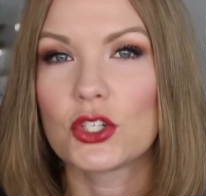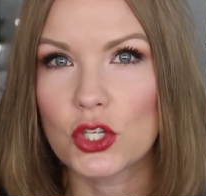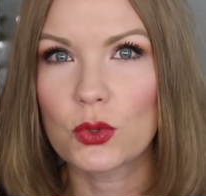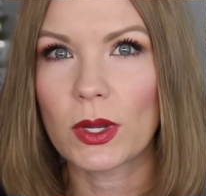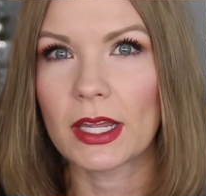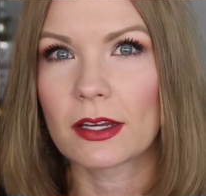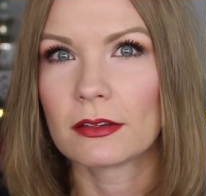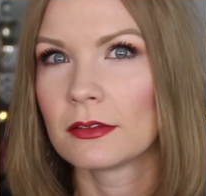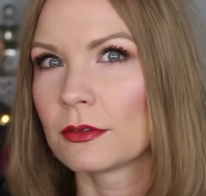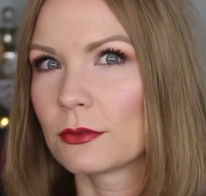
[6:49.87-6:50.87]

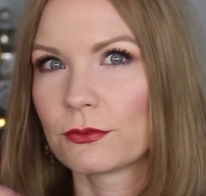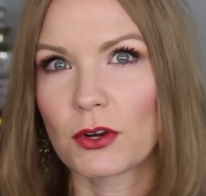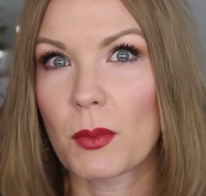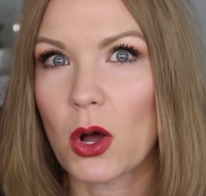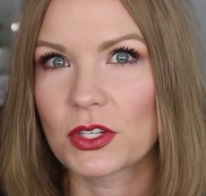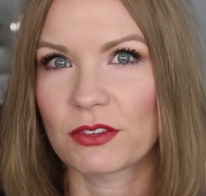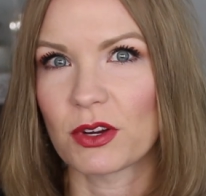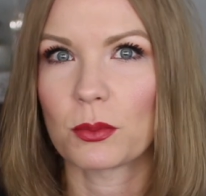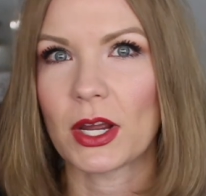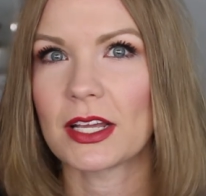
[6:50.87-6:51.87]
doing from all
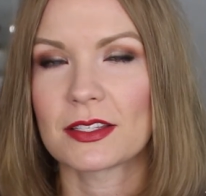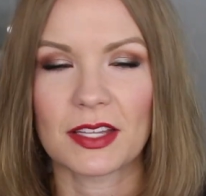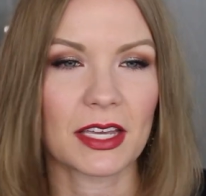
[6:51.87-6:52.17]
different brands.